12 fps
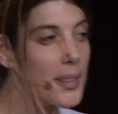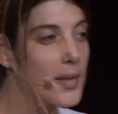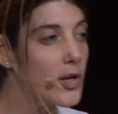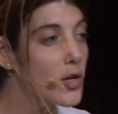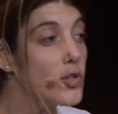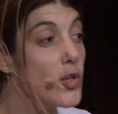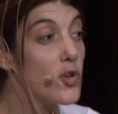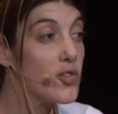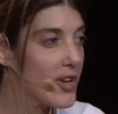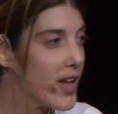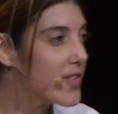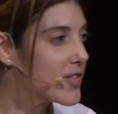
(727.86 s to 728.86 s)
The good news
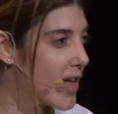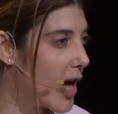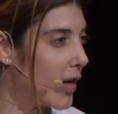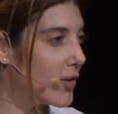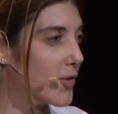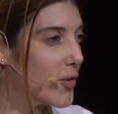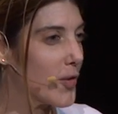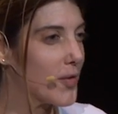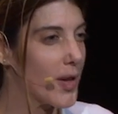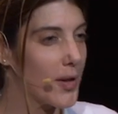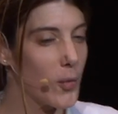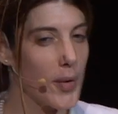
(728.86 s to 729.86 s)
is that
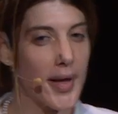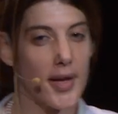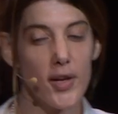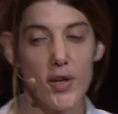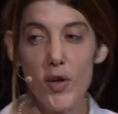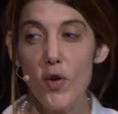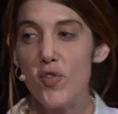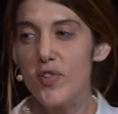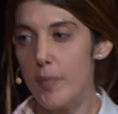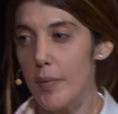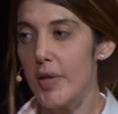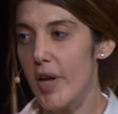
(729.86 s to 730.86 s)
we can use
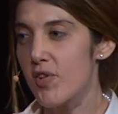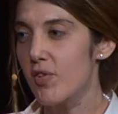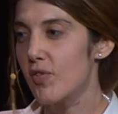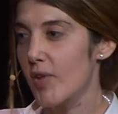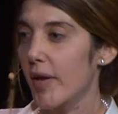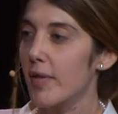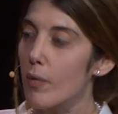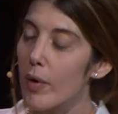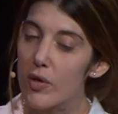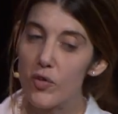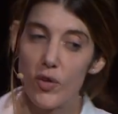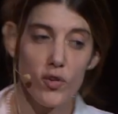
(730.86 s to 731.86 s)
simulations like the
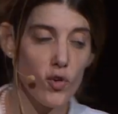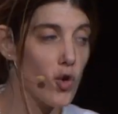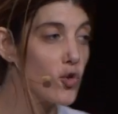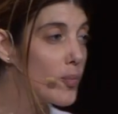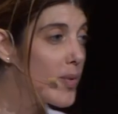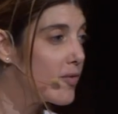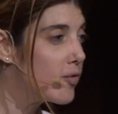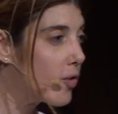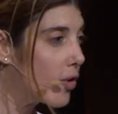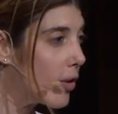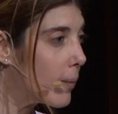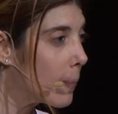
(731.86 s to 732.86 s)
ones I showed you
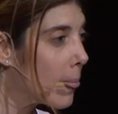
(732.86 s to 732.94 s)
before,